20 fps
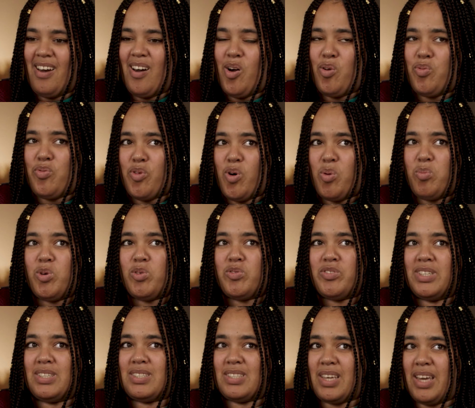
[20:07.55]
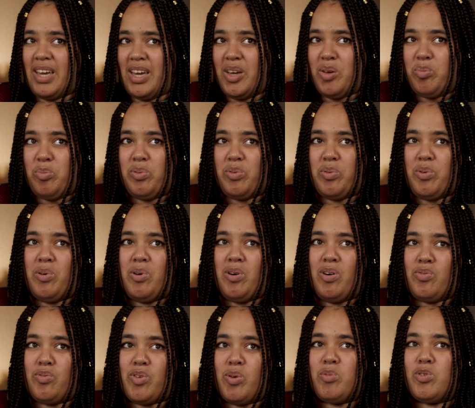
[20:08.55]
a form of escape or
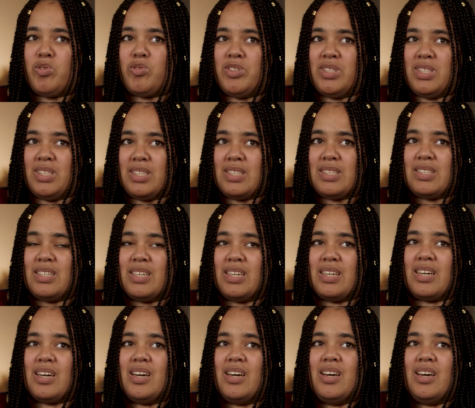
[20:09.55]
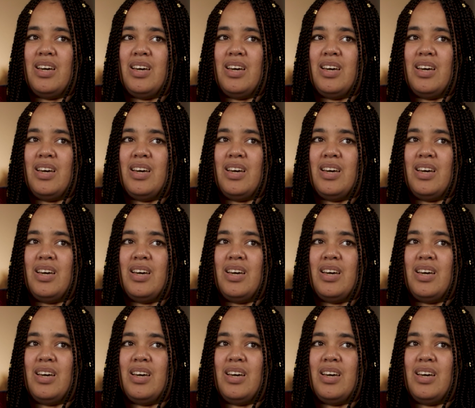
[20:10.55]
a form of resisting,